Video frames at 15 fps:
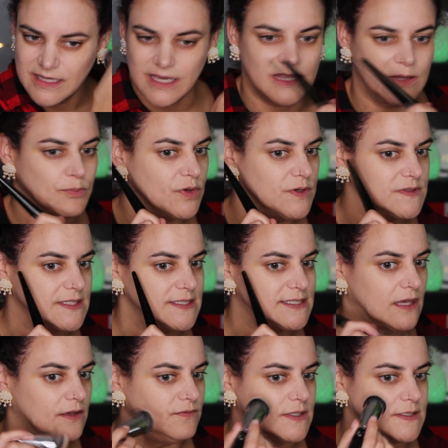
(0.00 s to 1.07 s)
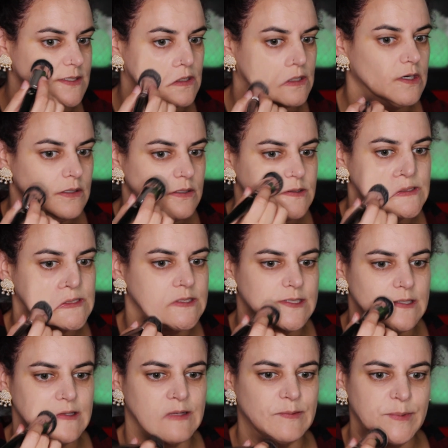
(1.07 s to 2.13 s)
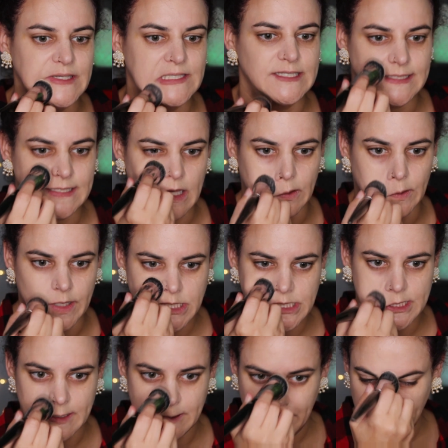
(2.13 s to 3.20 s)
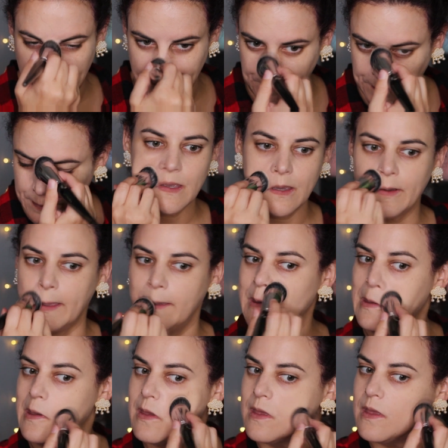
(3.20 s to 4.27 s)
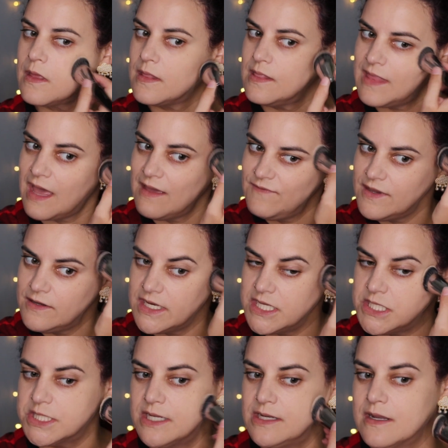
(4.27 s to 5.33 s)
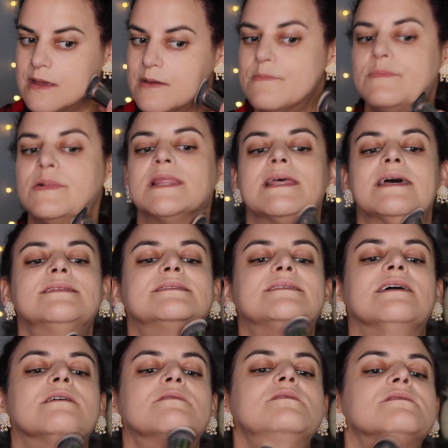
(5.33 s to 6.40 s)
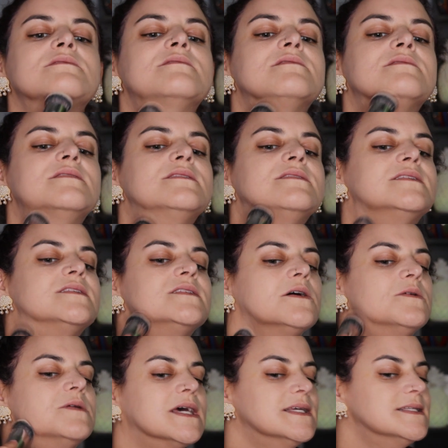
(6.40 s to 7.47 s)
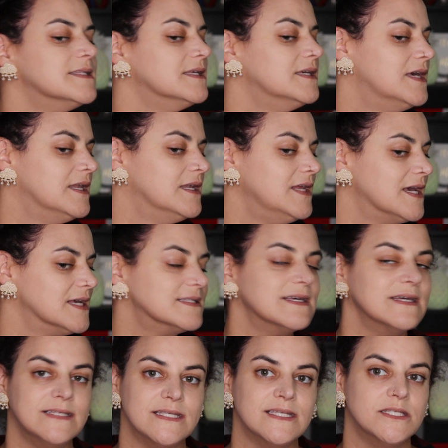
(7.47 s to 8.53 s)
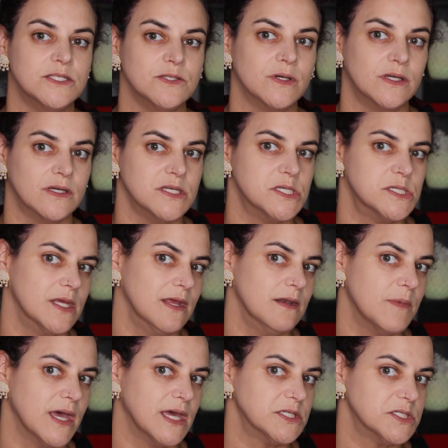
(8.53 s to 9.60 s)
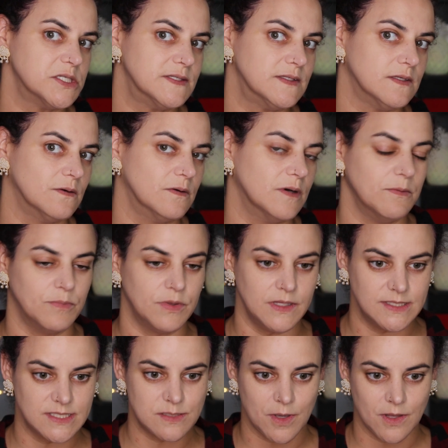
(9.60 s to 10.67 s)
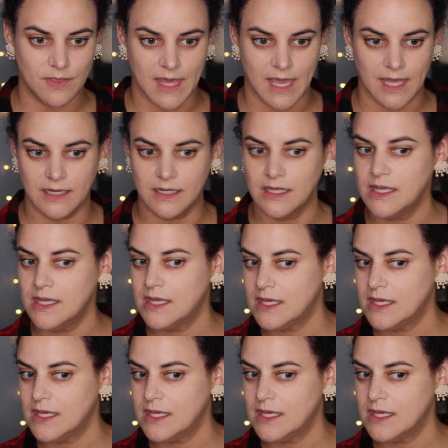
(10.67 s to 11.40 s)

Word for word: And the bruise itself doesn't hurt. It's just a little bit of discoloration. Okay. That foundation blends out so nicely. And yes, I did do a good shade match. So I'm pleased about that.